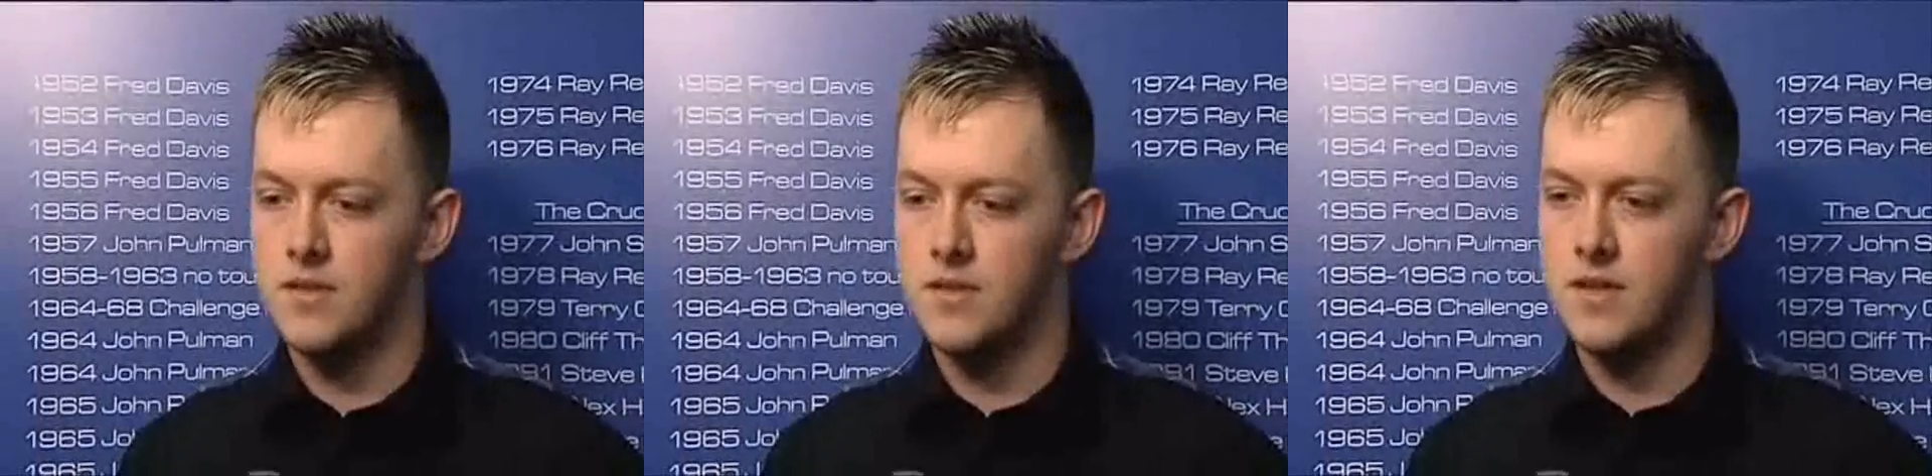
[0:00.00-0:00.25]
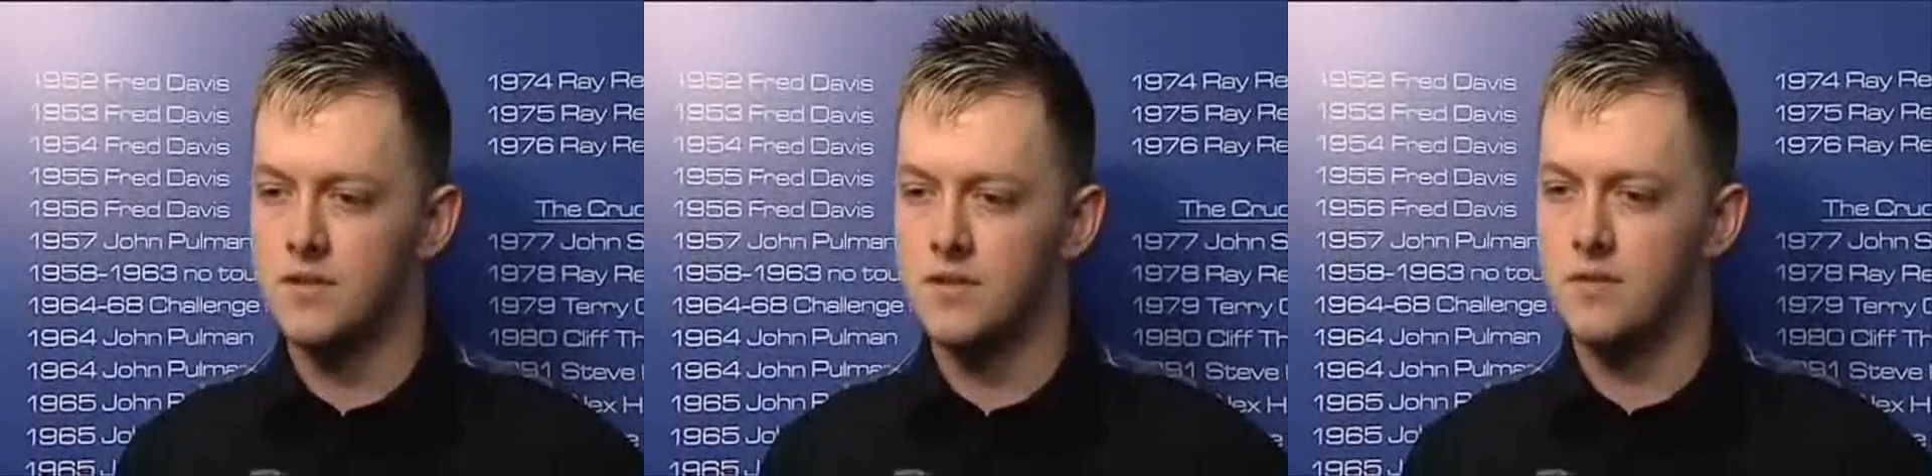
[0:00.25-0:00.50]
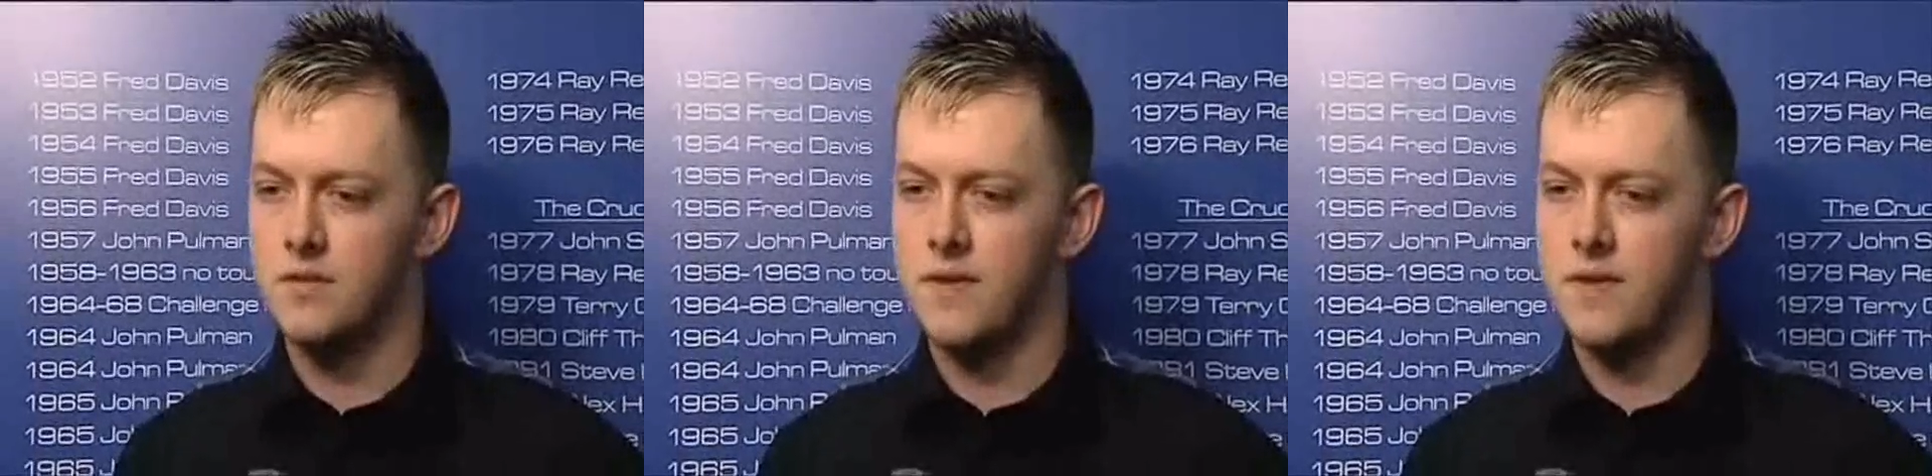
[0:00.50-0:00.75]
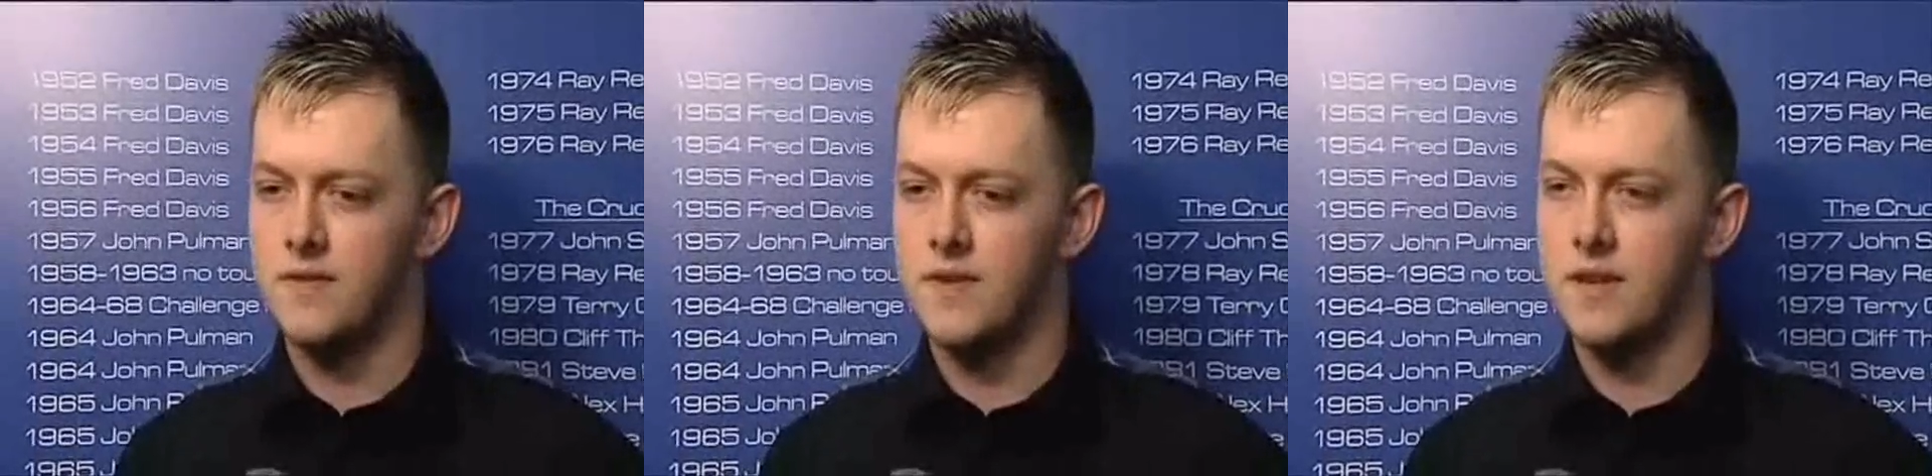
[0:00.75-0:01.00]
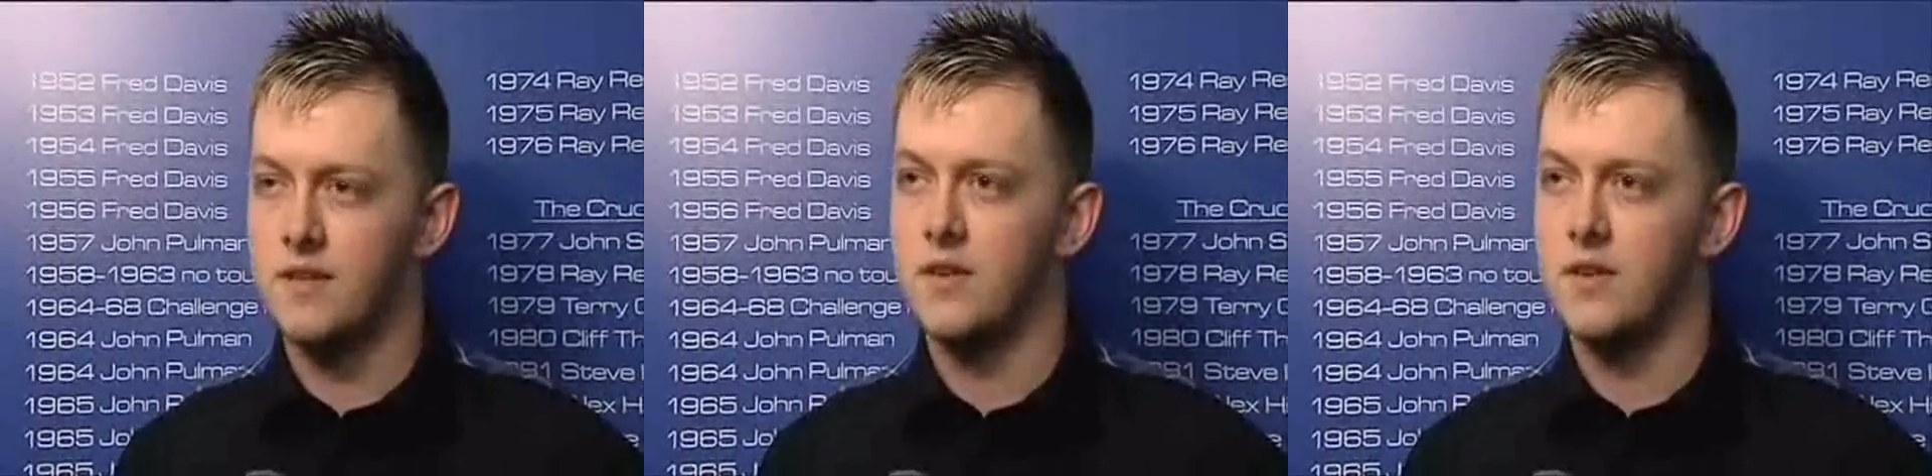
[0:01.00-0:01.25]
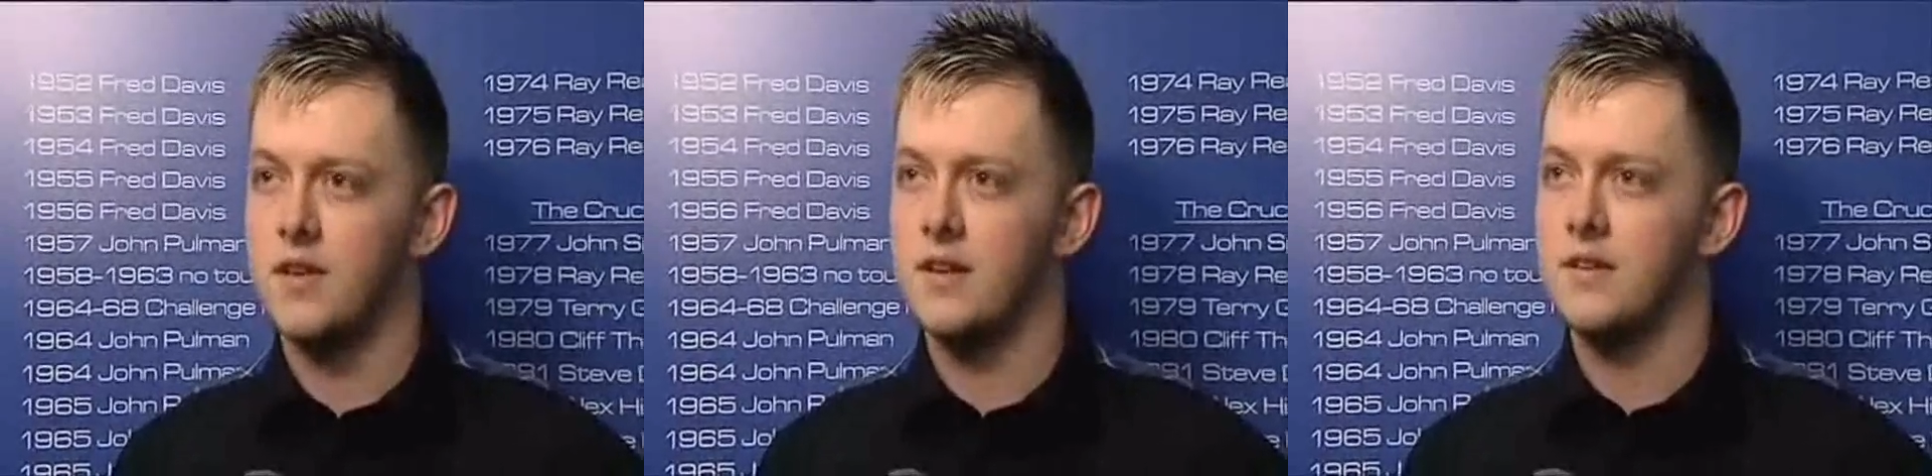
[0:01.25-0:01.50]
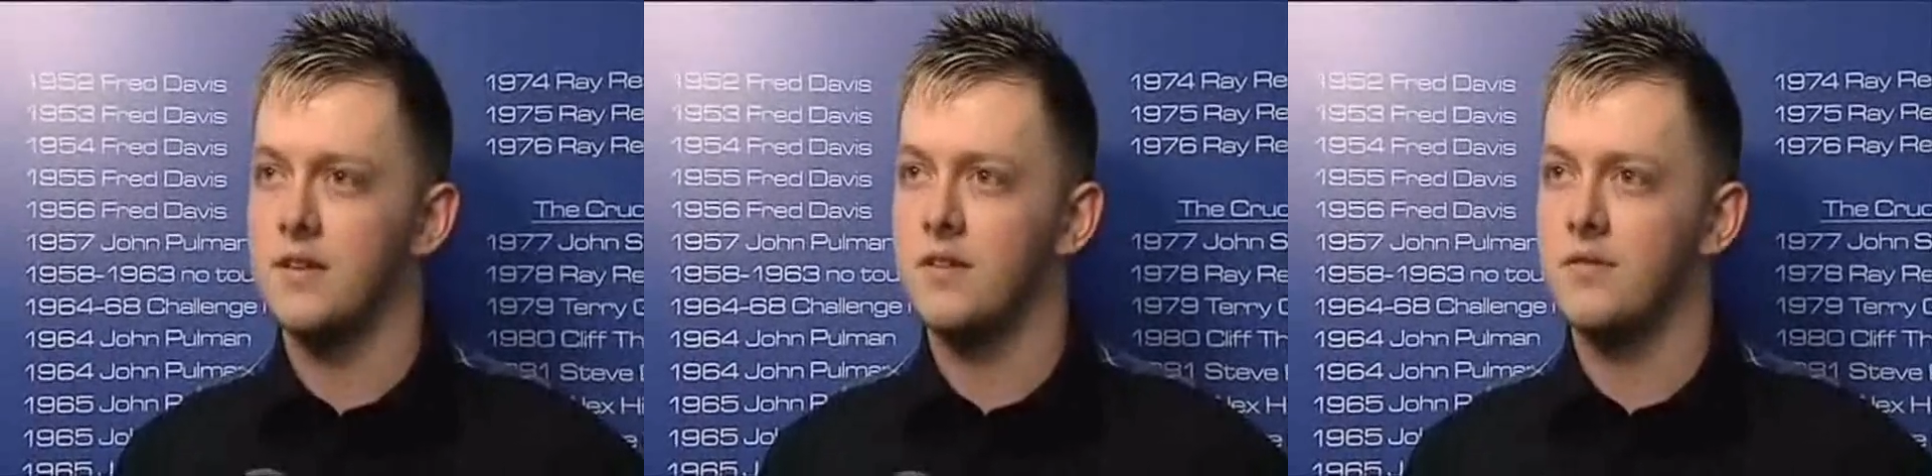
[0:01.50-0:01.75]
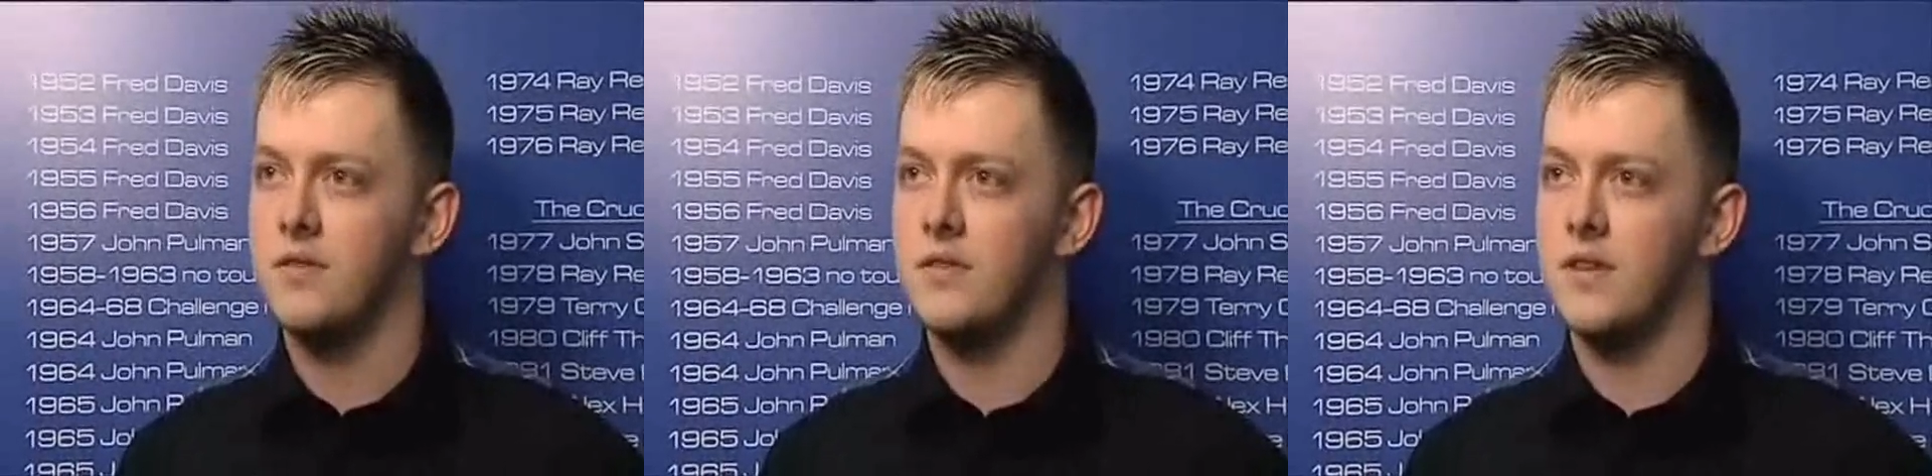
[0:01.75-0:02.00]
missed the chance to go 15 13 at the
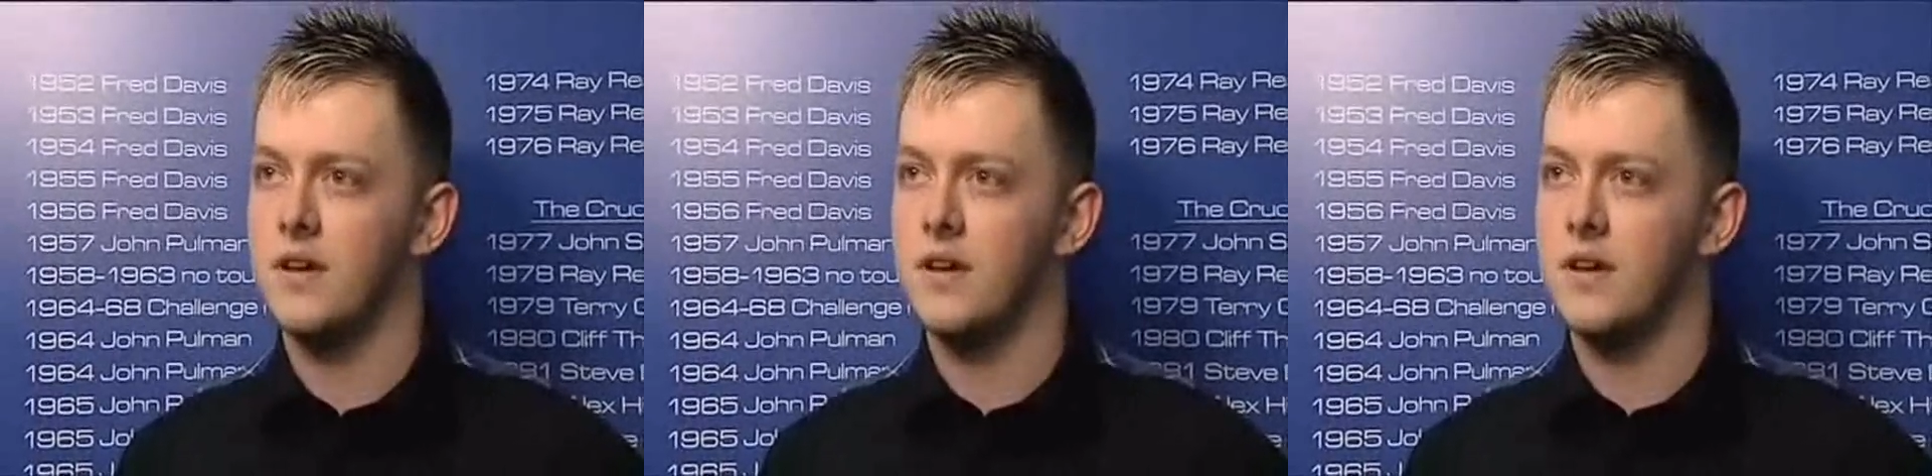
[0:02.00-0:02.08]
interval,